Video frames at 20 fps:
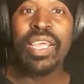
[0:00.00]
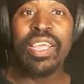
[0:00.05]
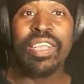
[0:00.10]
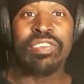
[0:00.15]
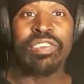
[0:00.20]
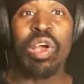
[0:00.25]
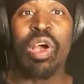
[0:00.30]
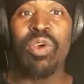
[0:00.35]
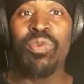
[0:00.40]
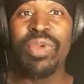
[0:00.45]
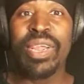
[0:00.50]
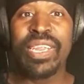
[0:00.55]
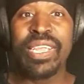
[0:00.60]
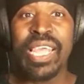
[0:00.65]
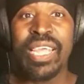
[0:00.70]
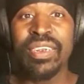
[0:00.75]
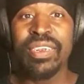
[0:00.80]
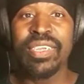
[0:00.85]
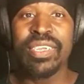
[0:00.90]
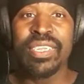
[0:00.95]
It already
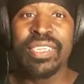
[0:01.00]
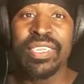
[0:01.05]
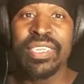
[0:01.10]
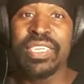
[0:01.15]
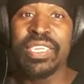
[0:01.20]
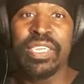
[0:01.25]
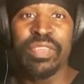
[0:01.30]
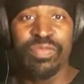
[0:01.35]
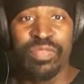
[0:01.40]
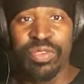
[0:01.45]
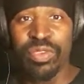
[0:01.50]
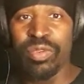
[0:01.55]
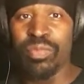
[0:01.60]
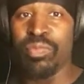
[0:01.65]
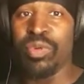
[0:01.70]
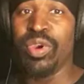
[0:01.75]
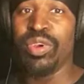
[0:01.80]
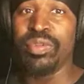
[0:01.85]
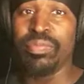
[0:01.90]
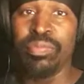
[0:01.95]
ain't looking good for you,
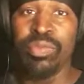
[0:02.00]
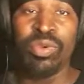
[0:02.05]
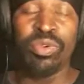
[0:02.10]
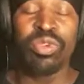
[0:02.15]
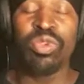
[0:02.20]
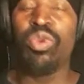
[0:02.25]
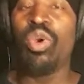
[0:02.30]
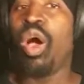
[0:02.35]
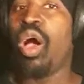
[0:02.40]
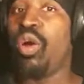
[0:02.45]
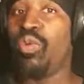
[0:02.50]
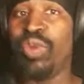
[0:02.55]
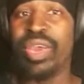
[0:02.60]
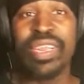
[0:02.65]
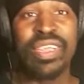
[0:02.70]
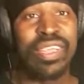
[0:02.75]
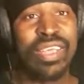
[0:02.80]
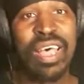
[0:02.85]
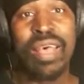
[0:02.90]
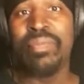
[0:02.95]
Murda Mook. You
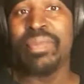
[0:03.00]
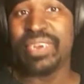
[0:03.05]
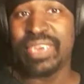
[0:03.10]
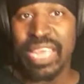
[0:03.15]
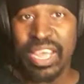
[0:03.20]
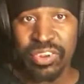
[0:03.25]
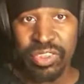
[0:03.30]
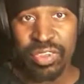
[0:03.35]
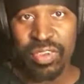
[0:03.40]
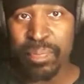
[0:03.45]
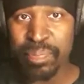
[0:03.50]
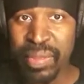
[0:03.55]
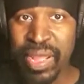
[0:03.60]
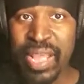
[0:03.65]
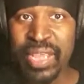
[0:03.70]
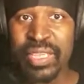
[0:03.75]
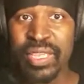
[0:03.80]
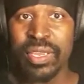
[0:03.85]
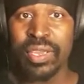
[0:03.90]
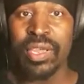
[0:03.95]
already coming out of your
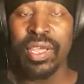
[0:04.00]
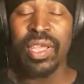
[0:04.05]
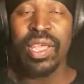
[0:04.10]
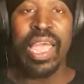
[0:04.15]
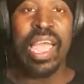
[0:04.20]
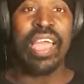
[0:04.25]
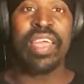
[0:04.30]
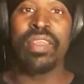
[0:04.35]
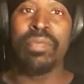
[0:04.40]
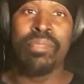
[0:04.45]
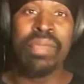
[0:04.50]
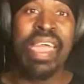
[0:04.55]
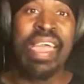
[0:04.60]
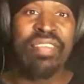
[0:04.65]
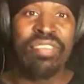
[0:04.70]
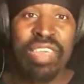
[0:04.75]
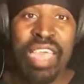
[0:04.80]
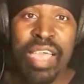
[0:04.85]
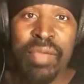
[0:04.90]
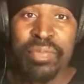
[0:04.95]
pocket. I can
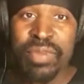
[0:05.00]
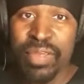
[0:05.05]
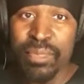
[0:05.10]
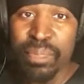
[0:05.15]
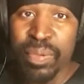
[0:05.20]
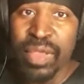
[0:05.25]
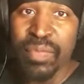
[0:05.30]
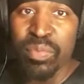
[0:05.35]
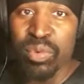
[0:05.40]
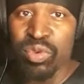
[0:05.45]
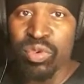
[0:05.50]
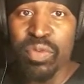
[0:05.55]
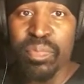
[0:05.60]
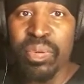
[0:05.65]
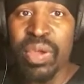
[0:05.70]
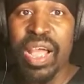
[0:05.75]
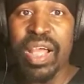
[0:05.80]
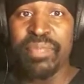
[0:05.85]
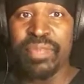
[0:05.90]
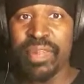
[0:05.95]
imagine how many people you
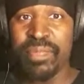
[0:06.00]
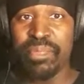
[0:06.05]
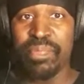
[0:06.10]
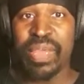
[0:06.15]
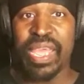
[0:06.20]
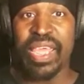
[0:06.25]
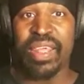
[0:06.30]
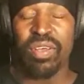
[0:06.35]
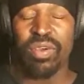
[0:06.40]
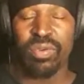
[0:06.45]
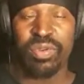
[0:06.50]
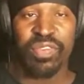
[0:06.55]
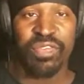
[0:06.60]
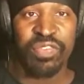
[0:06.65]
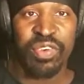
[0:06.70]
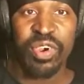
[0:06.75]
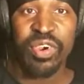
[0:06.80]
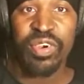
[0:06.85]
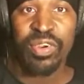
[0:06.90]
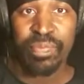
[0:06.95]
probably bet on the
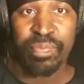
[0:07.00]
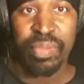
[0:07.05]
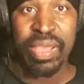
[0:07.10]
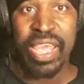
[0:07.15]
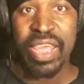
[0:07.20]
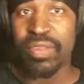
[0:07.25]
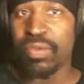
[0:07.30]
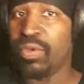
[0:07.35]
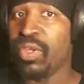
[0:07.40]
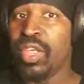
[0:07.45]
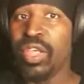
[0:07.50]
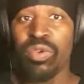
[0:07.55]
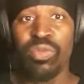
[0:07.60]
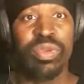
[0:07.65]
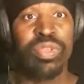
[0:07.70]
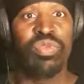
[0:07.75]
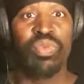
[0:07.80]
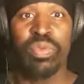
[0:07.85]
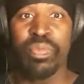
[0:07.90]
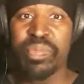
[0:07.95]
bird battle,
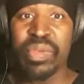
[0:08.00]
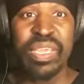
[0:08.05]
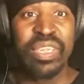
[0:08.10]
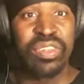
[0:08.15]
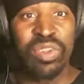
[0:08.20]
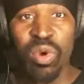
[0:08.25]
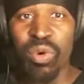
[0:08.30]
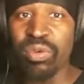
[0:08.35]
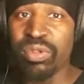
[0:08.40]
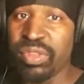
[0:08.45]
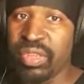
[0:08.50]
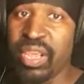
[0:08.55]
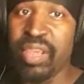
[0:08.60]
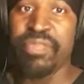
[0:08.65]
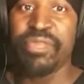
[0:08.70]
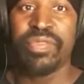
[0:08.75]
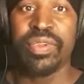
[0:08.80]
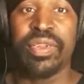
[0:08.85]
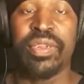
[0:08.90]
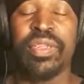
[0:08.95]
which will be no
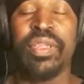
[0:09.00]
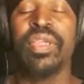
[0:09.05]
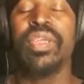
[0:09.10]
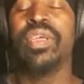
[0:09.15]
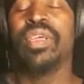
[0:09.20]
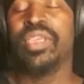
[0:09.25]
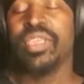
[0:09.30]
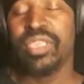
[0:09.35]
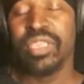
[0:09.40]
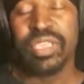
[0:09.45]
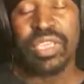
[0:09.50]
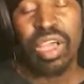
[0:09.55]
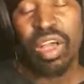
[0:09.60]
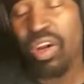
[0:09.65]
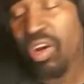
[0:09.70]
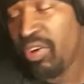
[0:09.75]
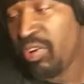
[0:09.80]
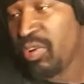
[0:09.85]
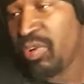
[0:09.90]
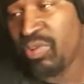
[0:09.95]
different.
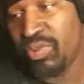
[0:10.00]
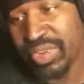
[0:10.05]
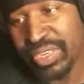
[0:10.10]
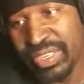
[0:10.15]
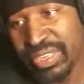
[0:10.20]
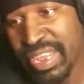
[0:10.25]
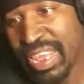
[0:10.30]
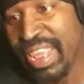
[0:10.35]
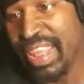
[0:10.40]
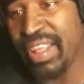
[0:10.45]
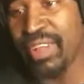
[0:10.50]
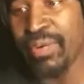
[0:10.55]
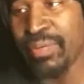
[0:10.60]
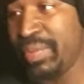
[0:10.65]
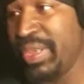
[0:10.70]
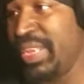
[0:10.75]
Y'all going down,